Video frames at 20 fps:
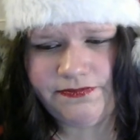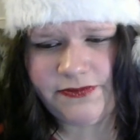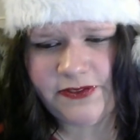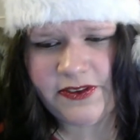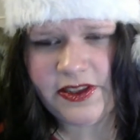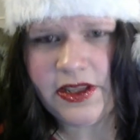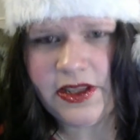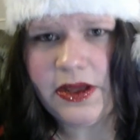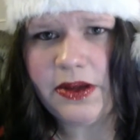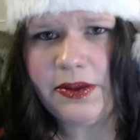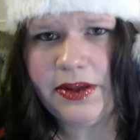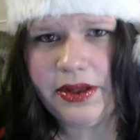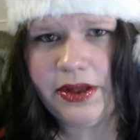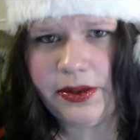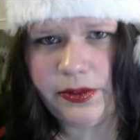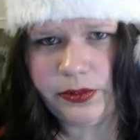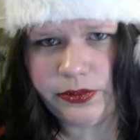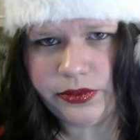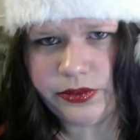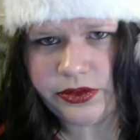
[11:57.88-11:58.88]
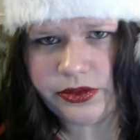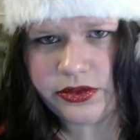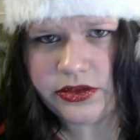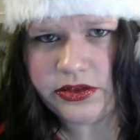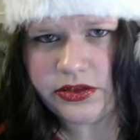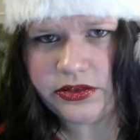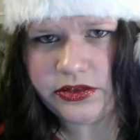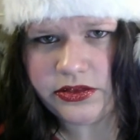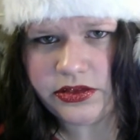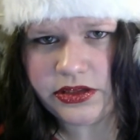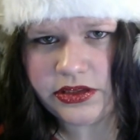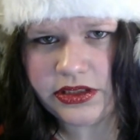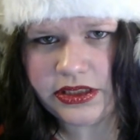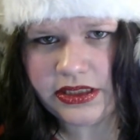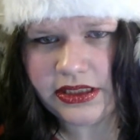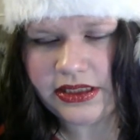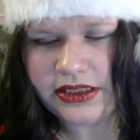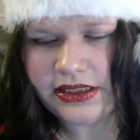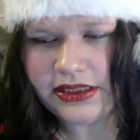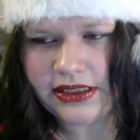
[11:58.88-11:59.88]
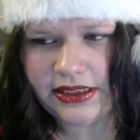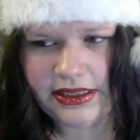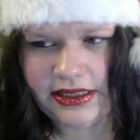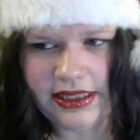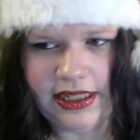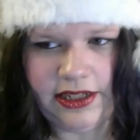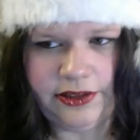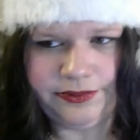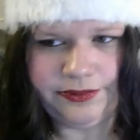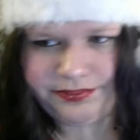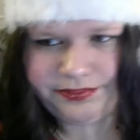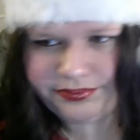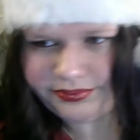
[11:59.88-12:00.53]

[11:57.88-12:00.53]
see how it goes, then